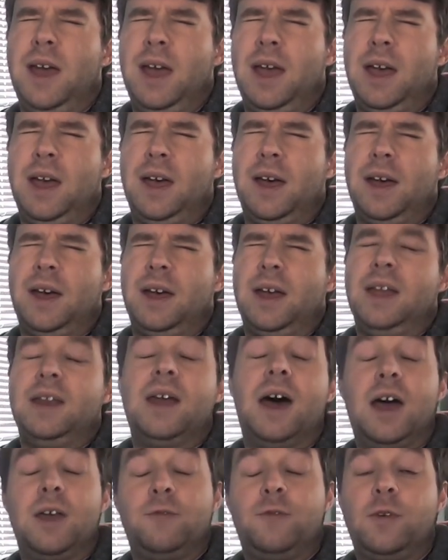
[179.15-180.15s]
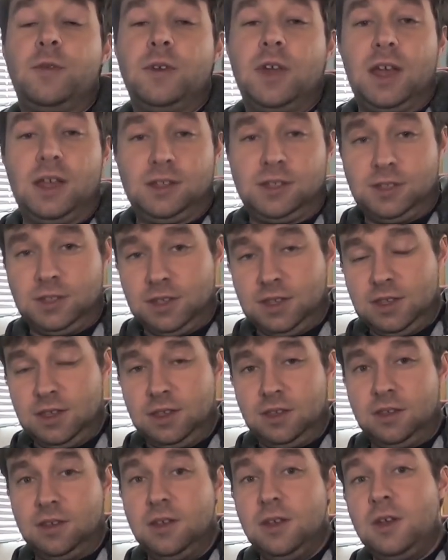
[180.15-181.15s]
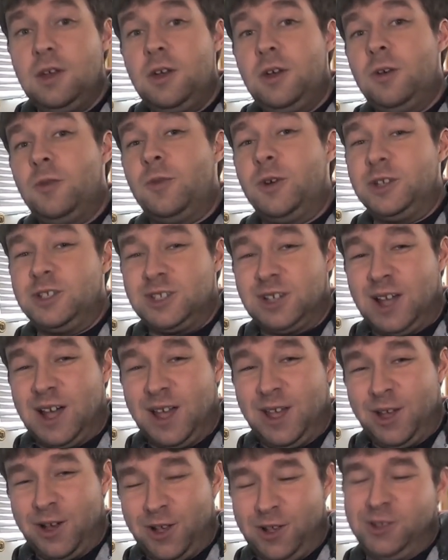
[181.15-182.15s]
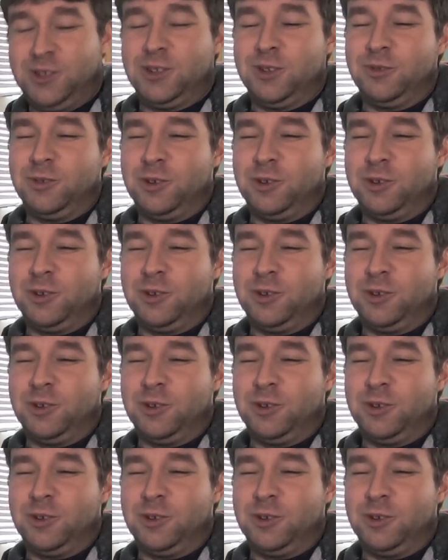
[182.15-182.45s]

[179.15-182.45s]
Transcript: an iPhone SE, which I also